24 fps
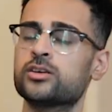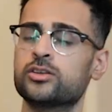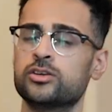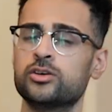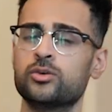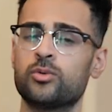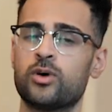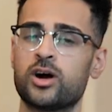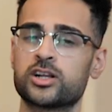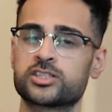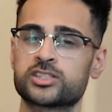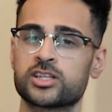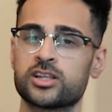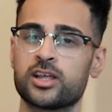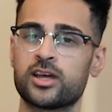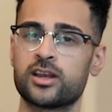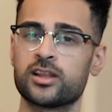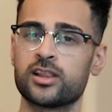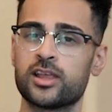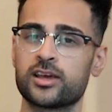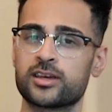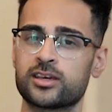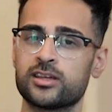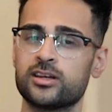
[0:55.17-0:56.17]
You watch a lot
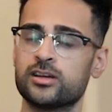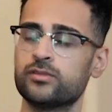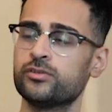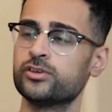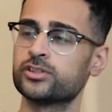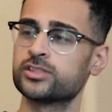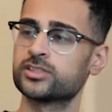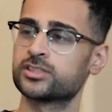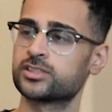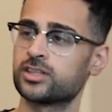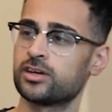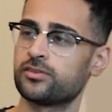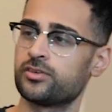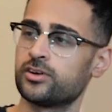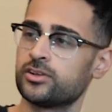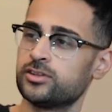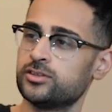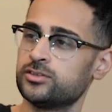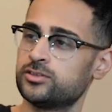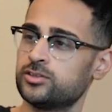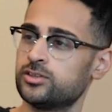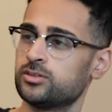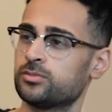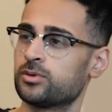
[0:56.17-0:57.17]
of like interviews and stuff on
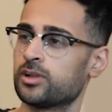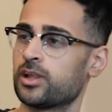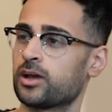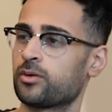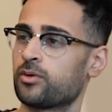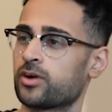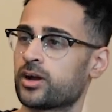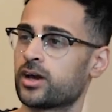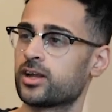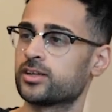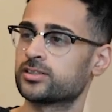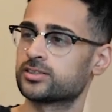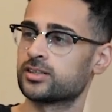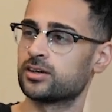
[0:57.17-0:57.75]
YouTube, or like what kind of